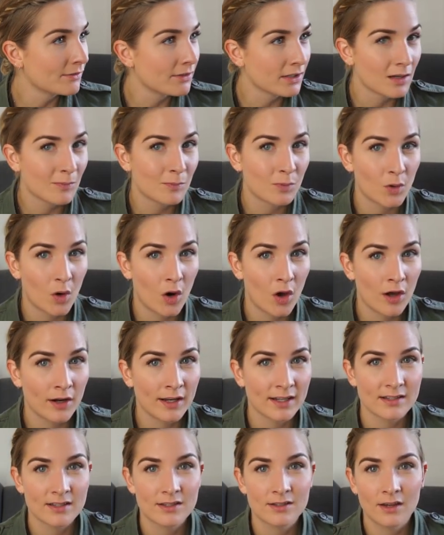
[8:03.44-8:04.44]
living
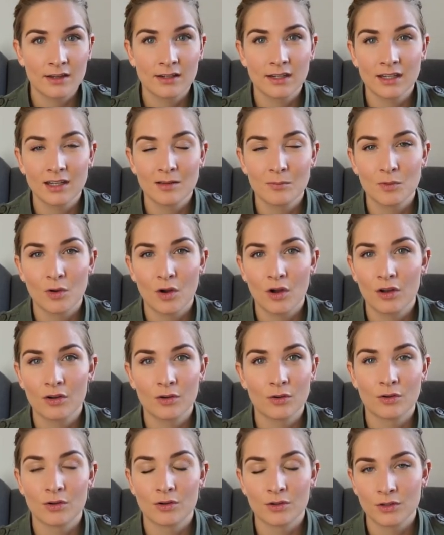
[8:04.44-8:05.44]
abroad and studying
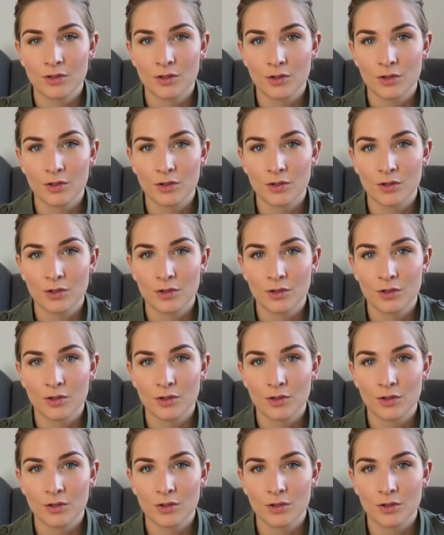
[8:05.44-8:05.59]
abroad, or,